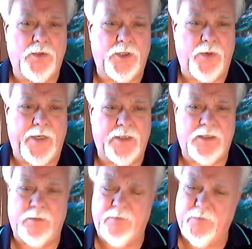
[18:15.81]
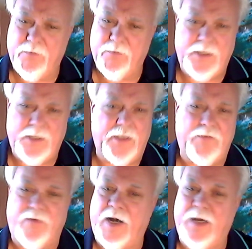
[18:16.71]
doing some really
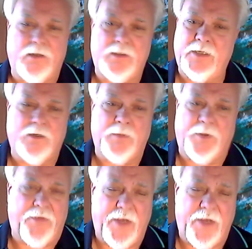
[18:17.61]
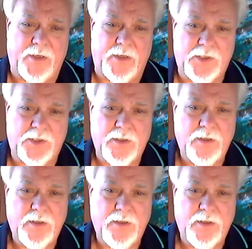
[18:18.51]
vile, terrible things.